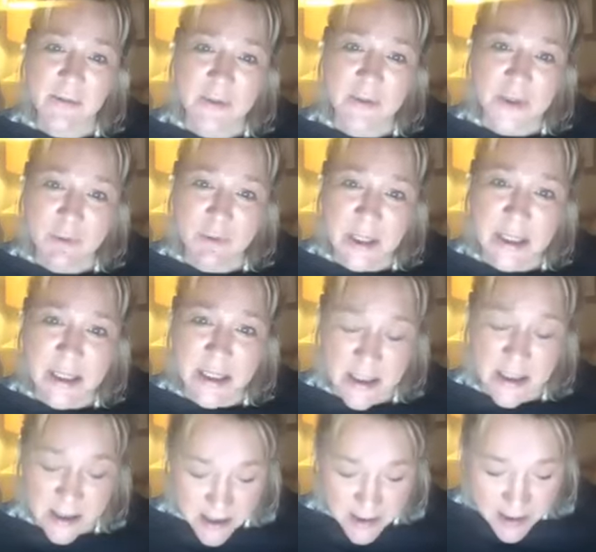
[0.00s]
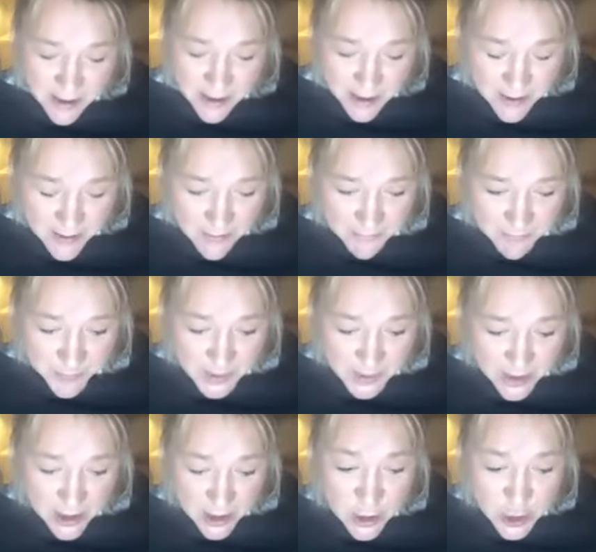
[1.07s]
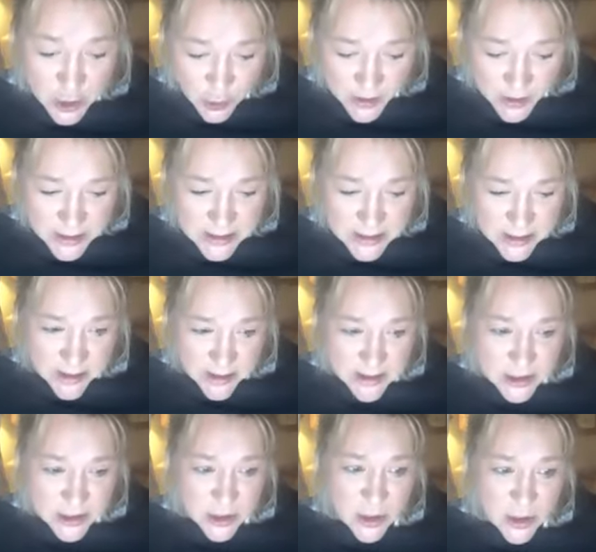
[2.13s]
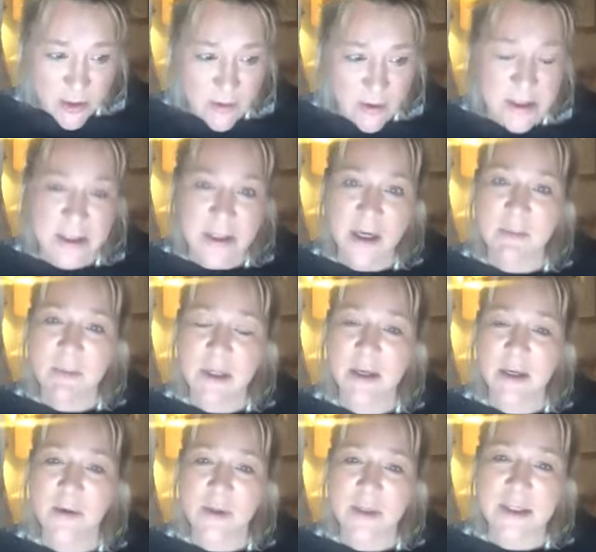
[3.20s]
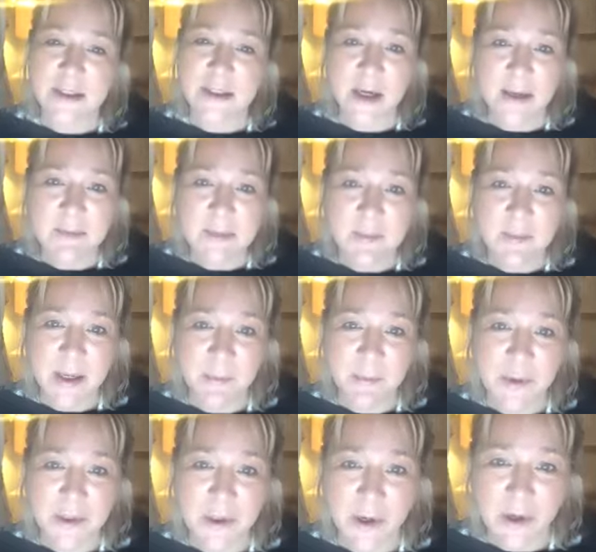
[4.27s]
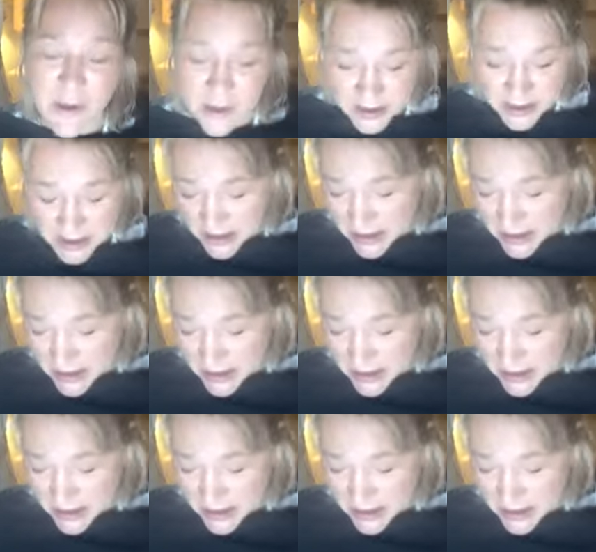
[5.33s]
of this reading. Enjoy the silence. Know that time alone is time spent with God.